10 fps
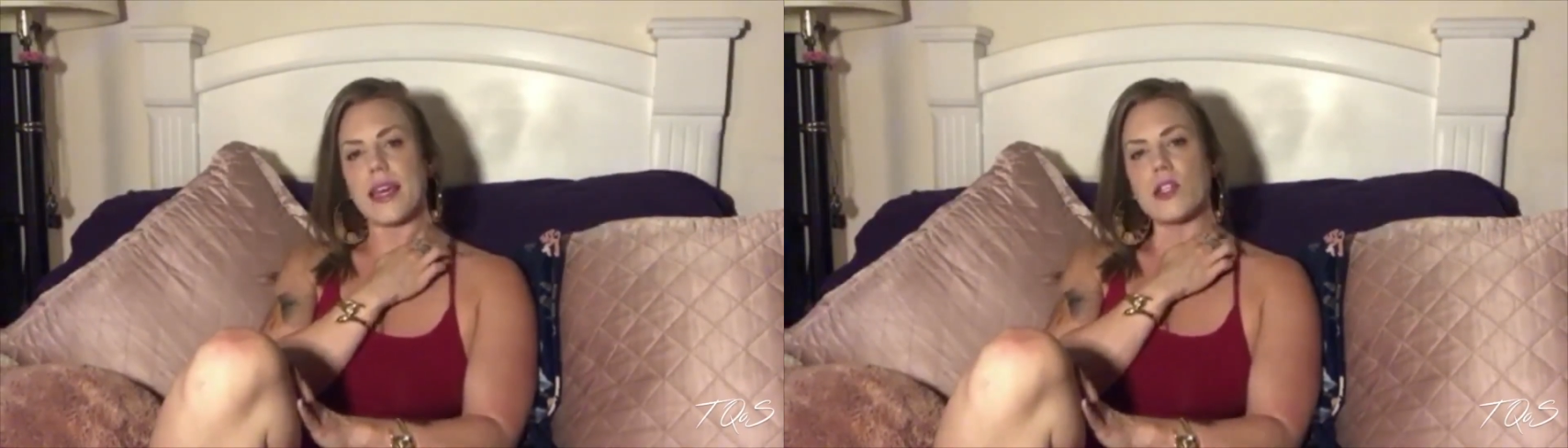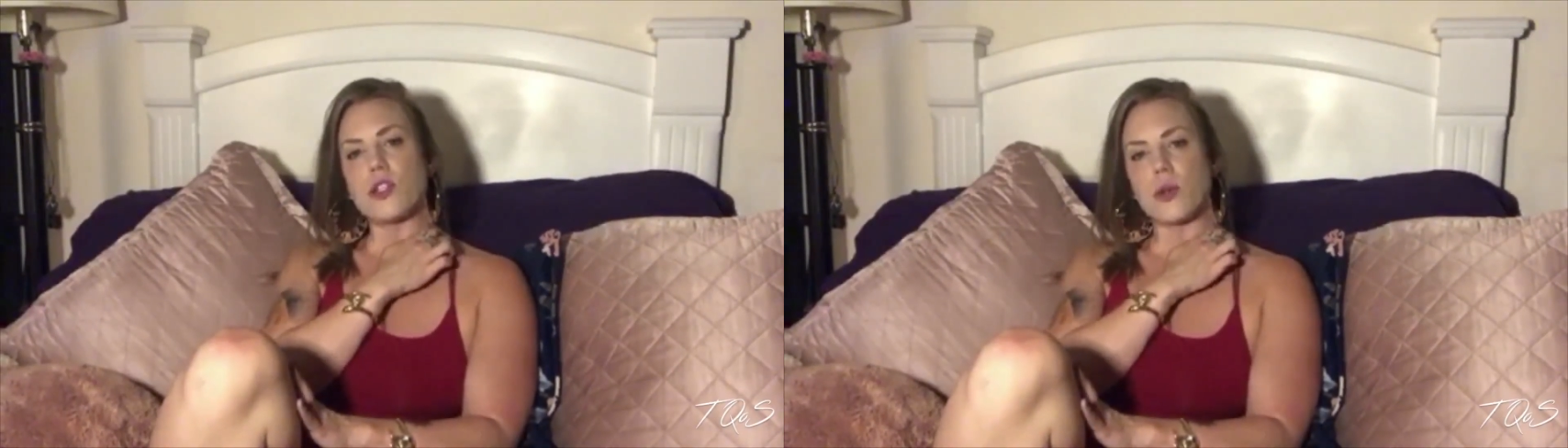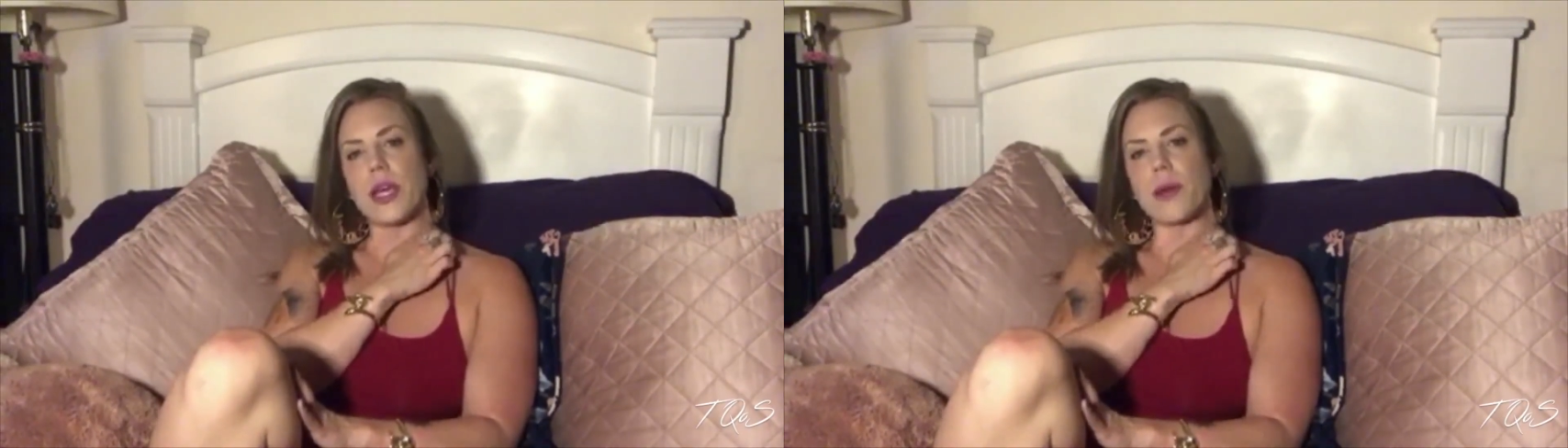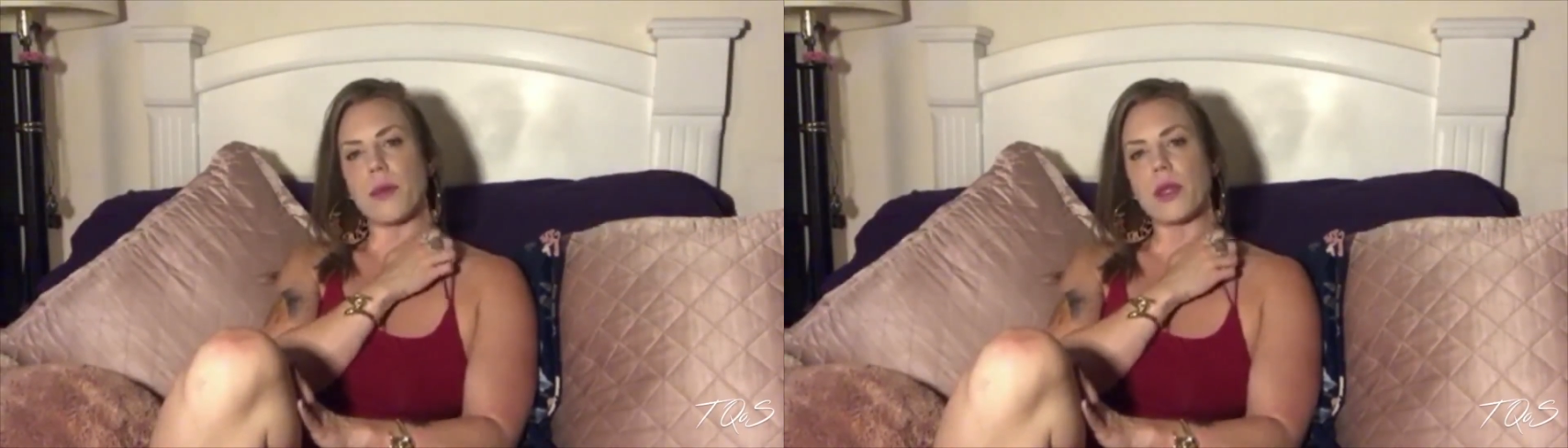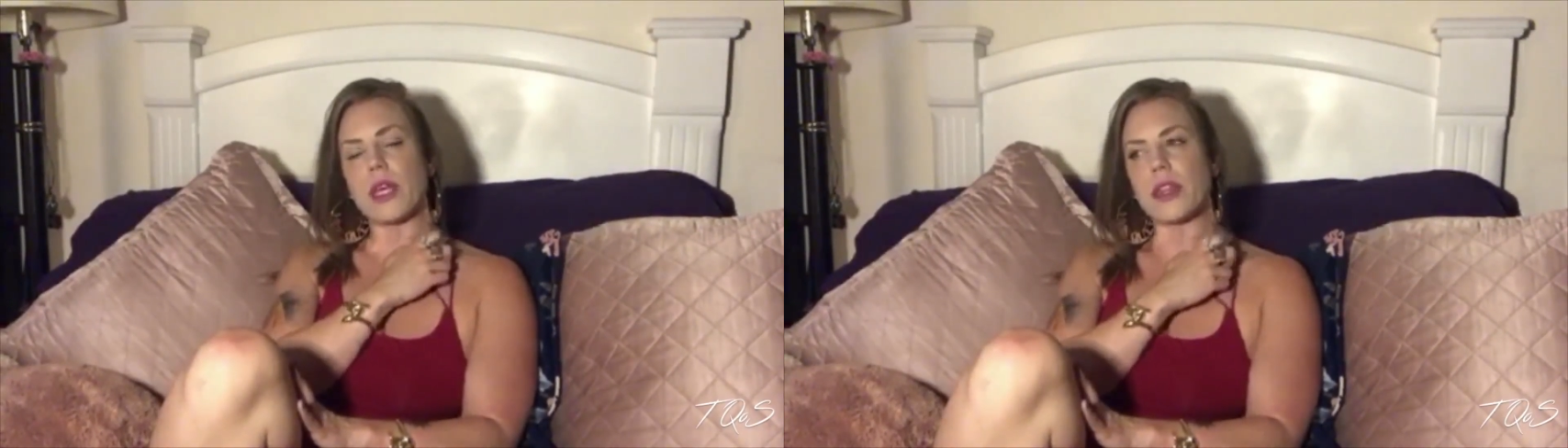in doing a
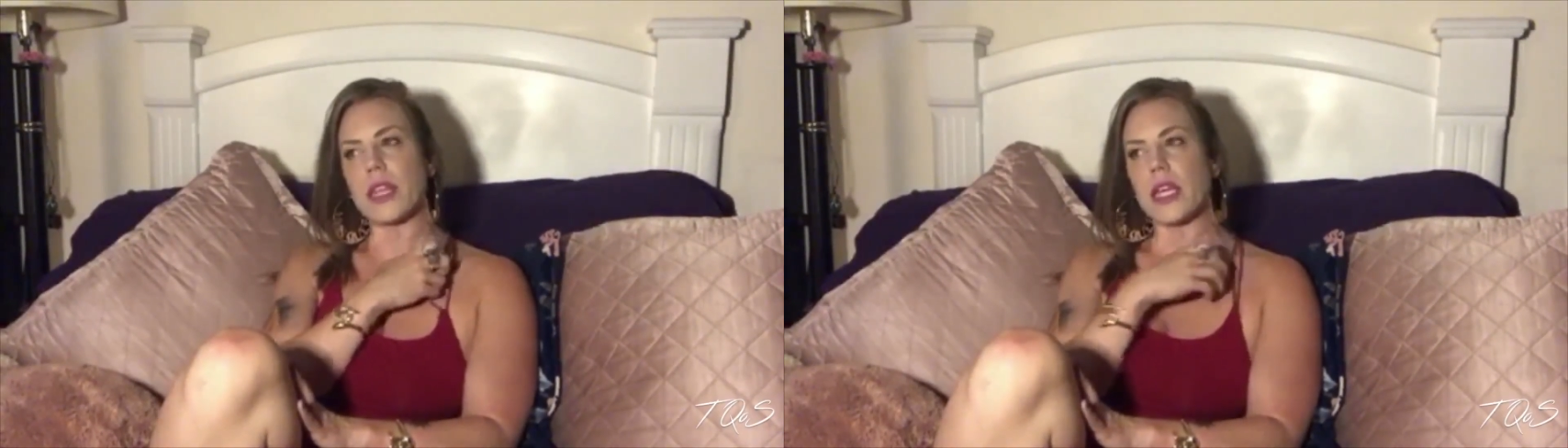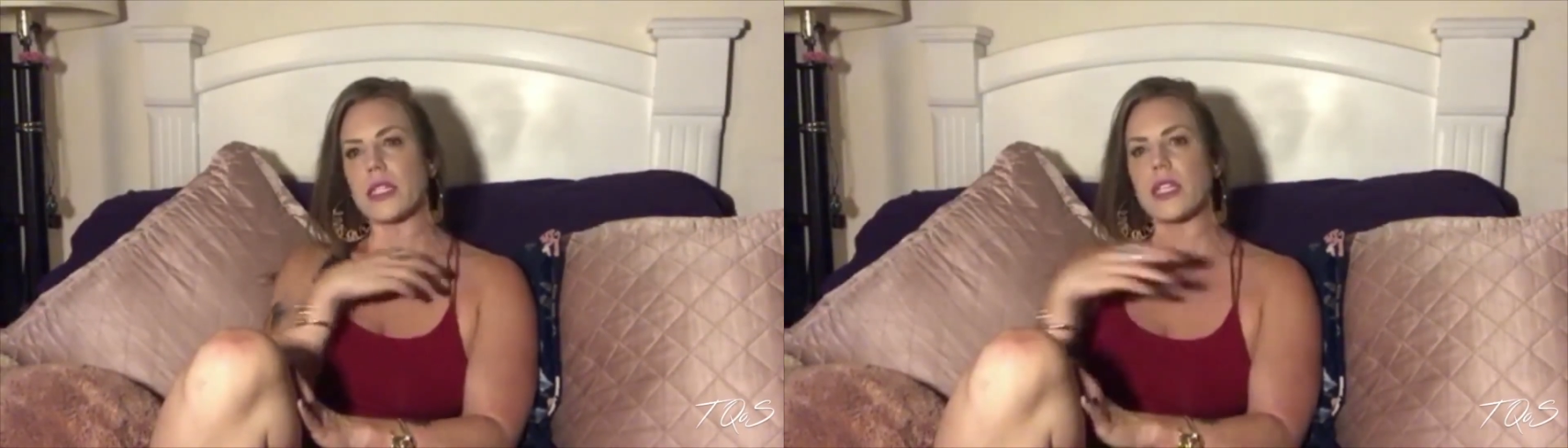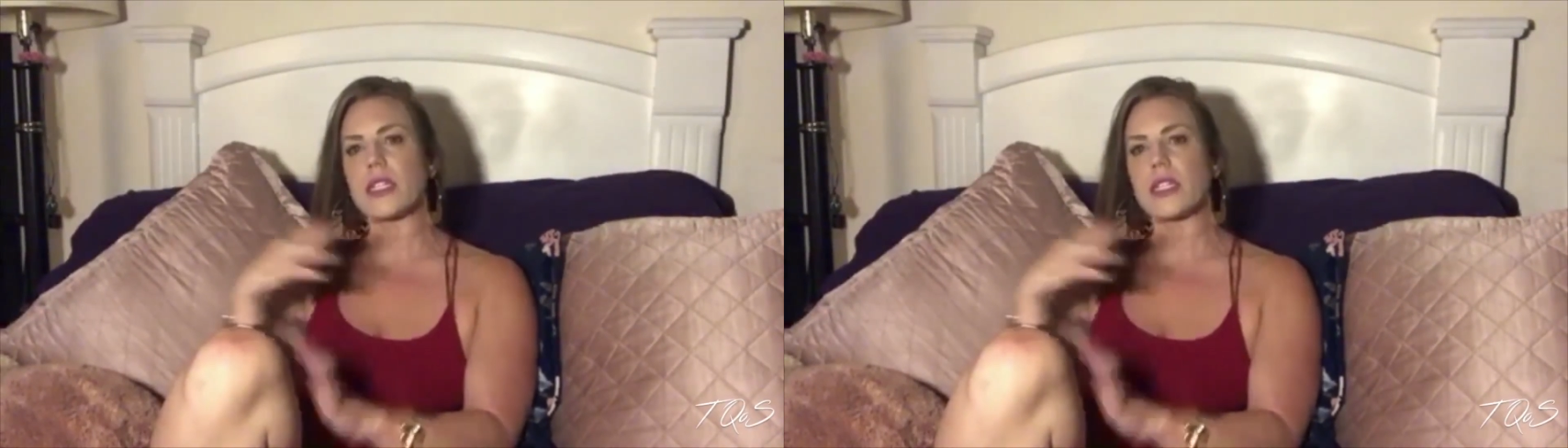million things,